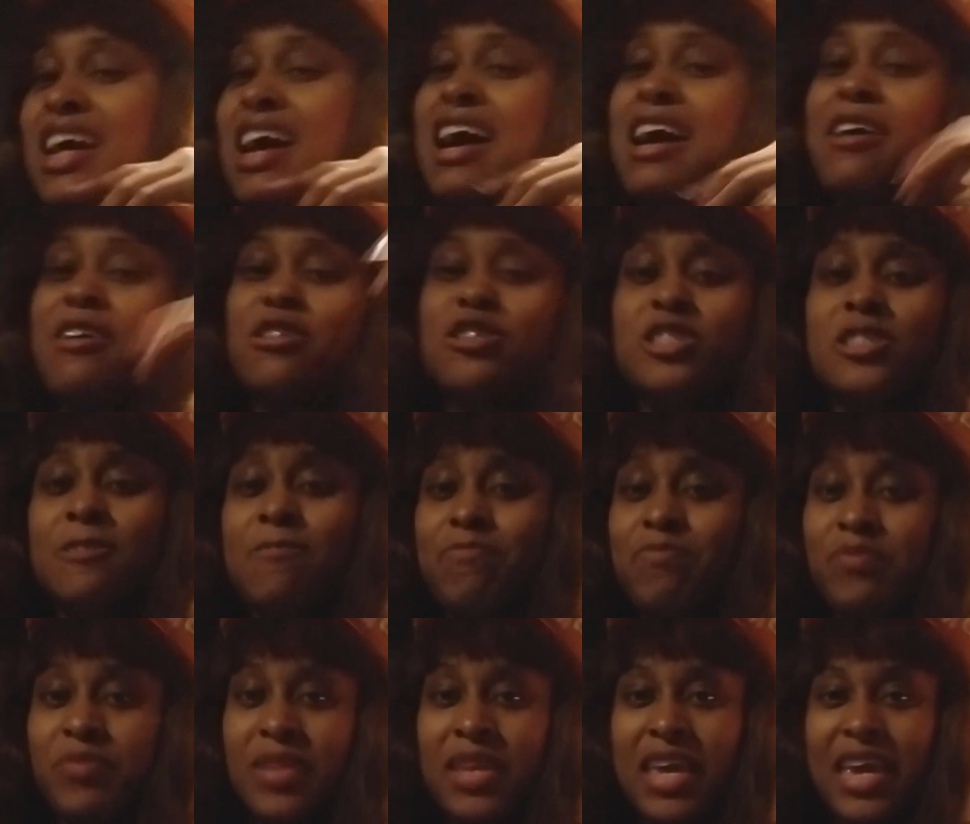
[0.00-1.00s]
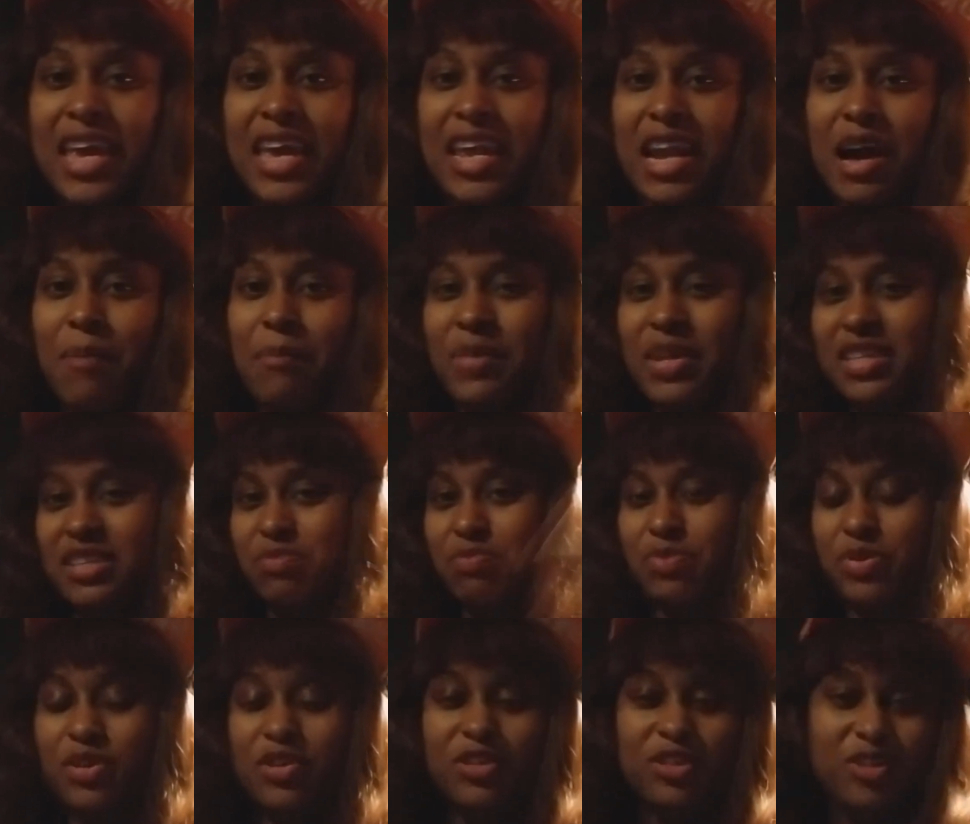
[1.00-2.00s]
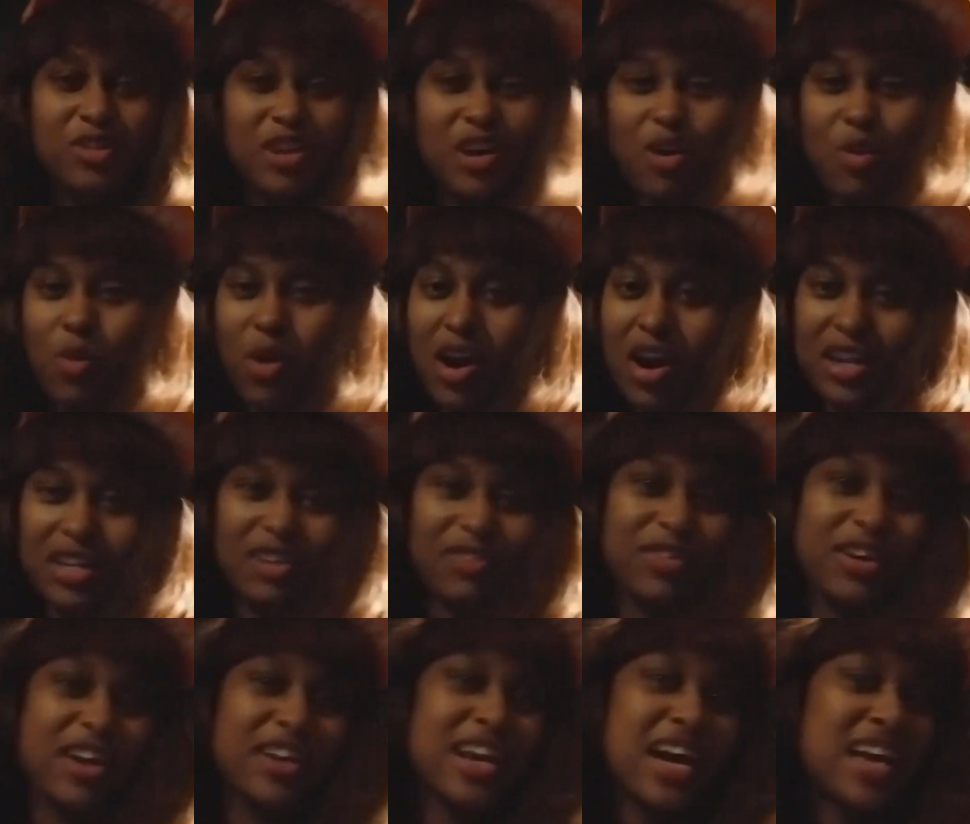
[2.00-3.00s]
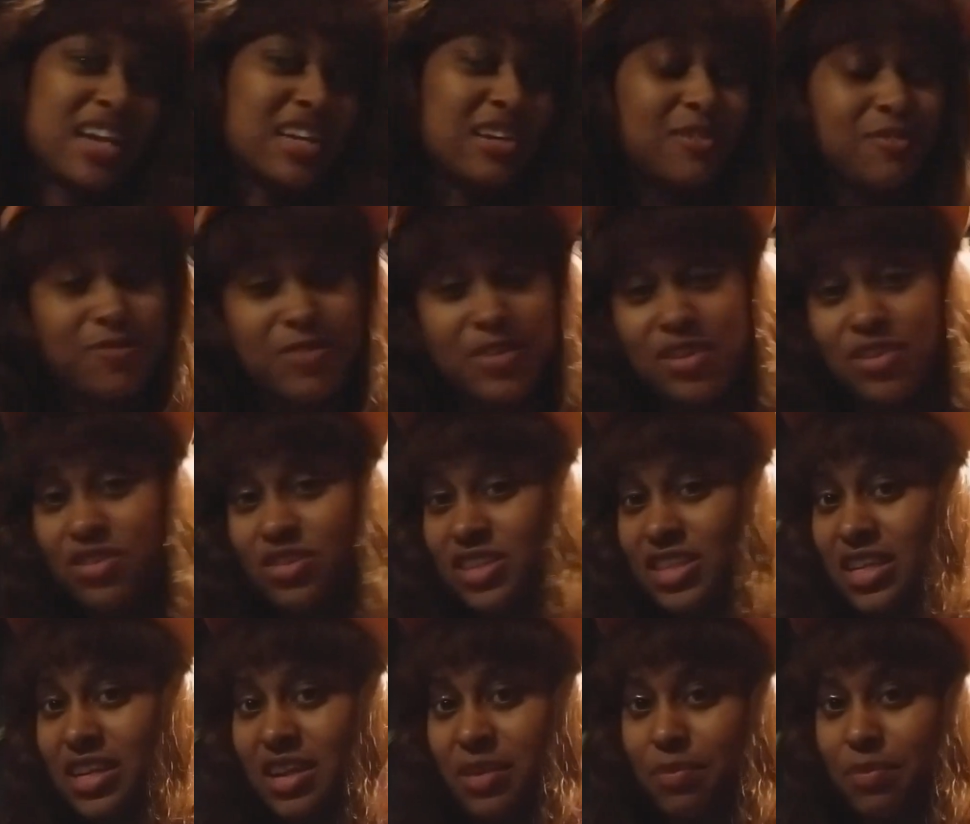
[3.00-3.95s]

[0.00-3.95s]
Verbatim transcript: house and I'm the you know walking around out of confusion.